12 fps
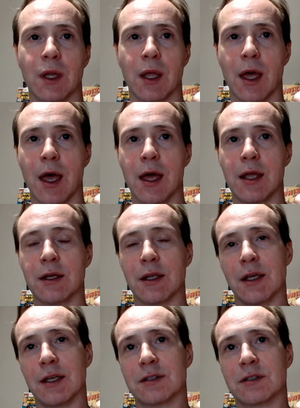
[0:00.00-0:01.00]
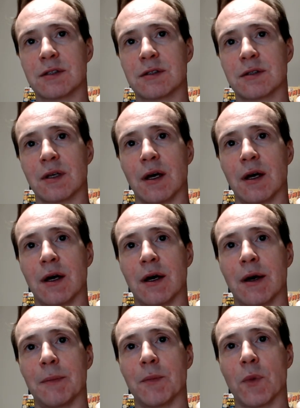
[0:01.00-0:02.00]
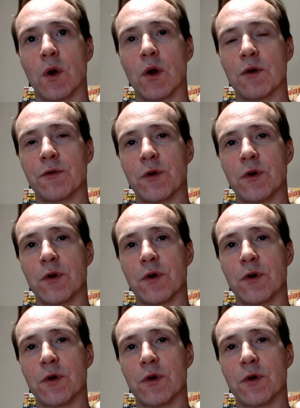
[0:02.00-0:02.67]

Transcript: and it's um, her first